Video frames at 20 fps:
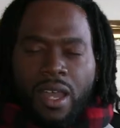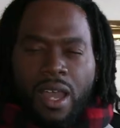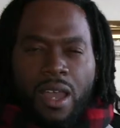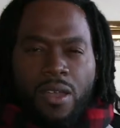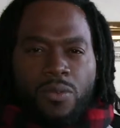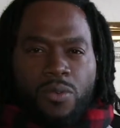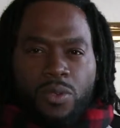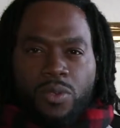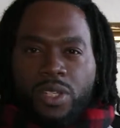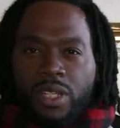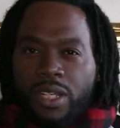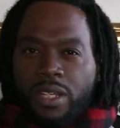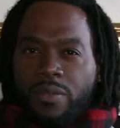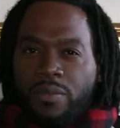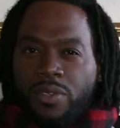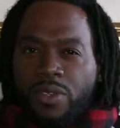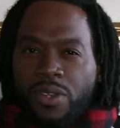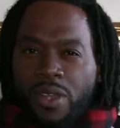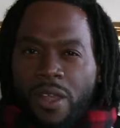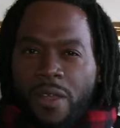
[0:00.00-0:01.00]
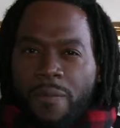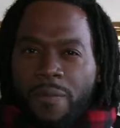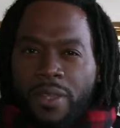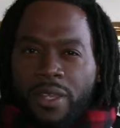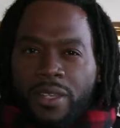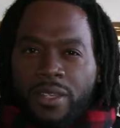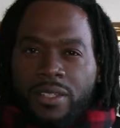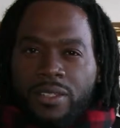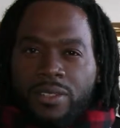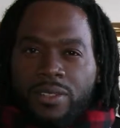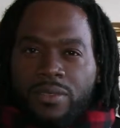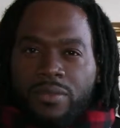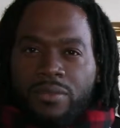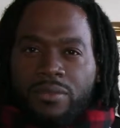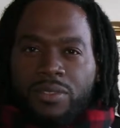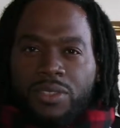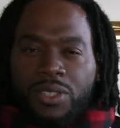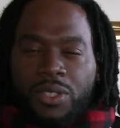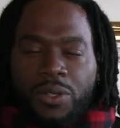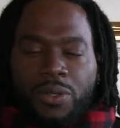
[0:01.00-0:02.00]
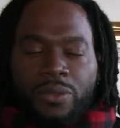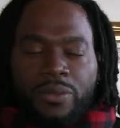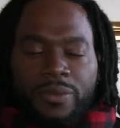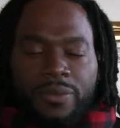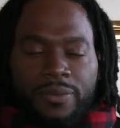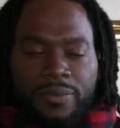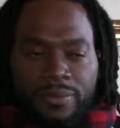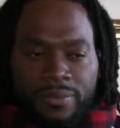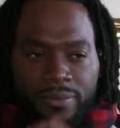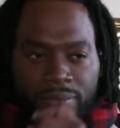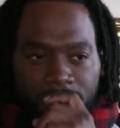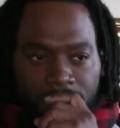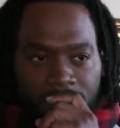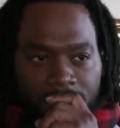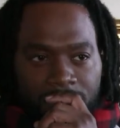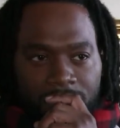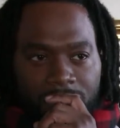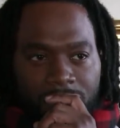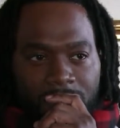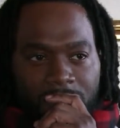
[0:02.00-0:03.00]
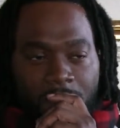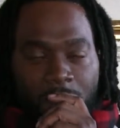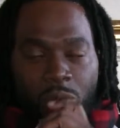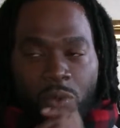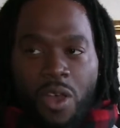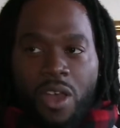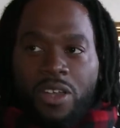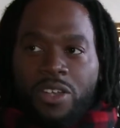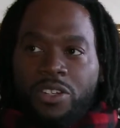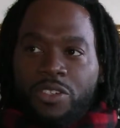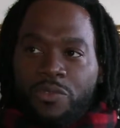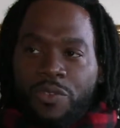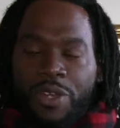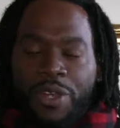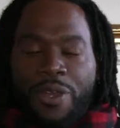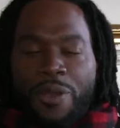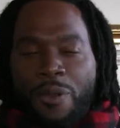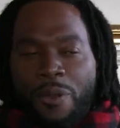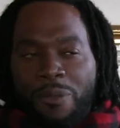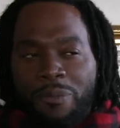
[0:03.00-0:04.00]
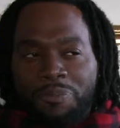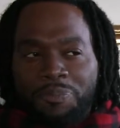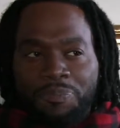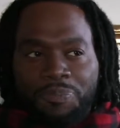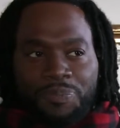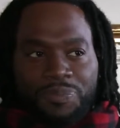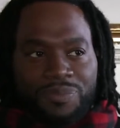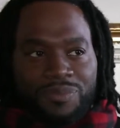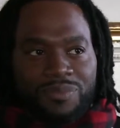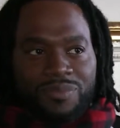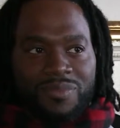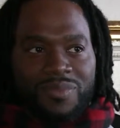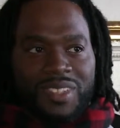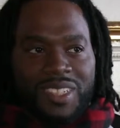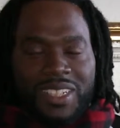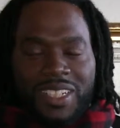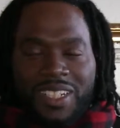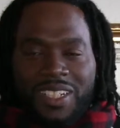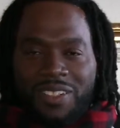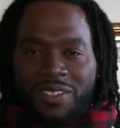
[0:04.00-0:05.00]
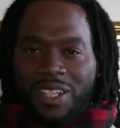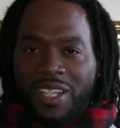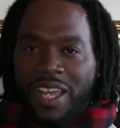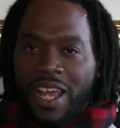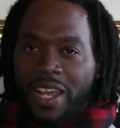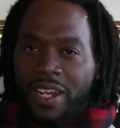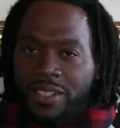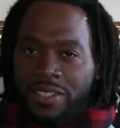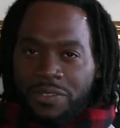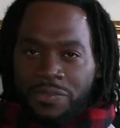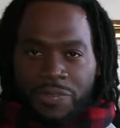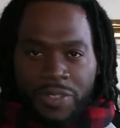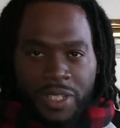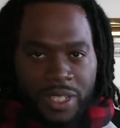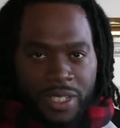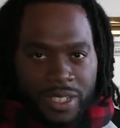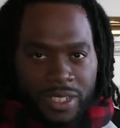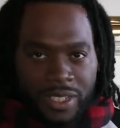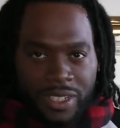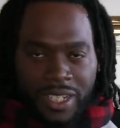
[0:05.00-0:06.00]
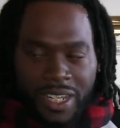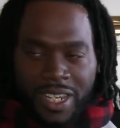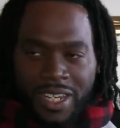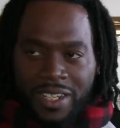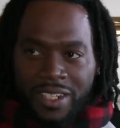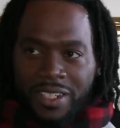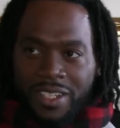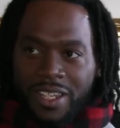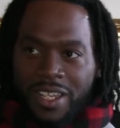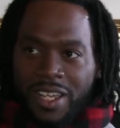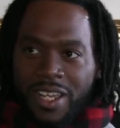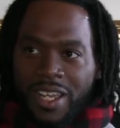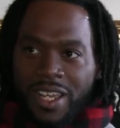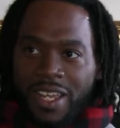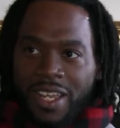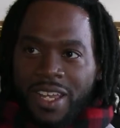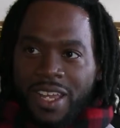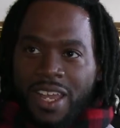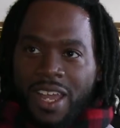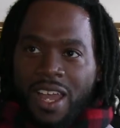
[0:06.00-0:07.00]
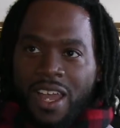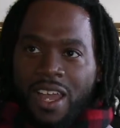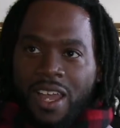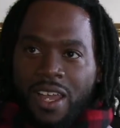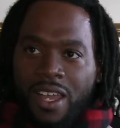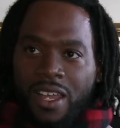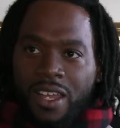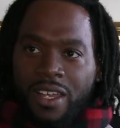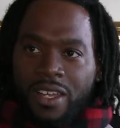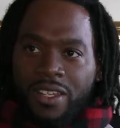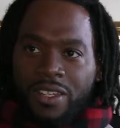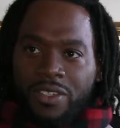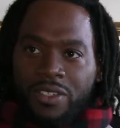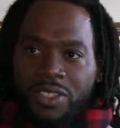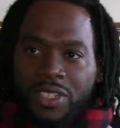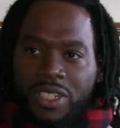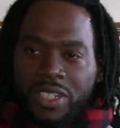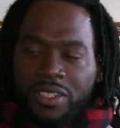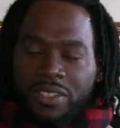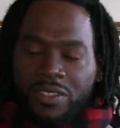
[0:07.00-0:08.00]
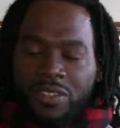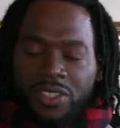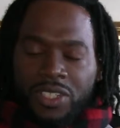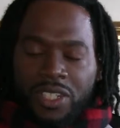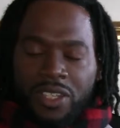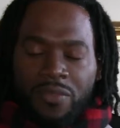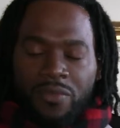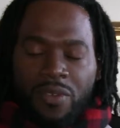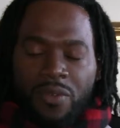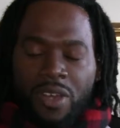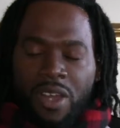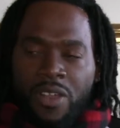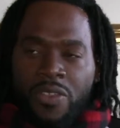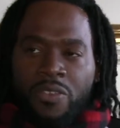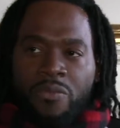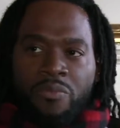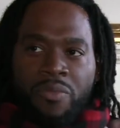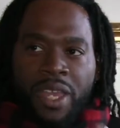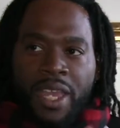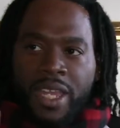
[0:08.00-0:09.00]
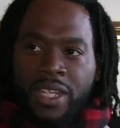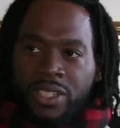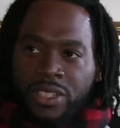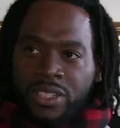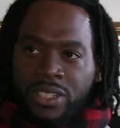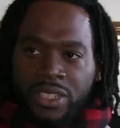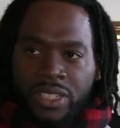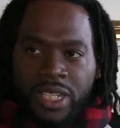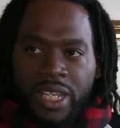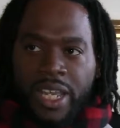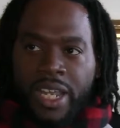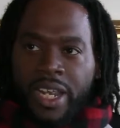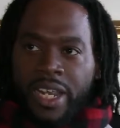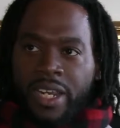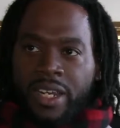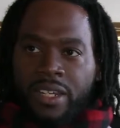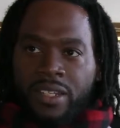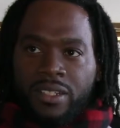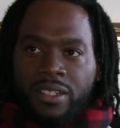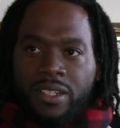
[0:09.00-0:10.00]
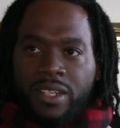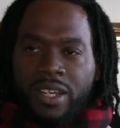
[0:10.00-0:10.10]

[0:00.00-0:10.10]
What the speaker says: I woke up, you know what I mean? So I'm walking around light as a feather and you see other mansions there.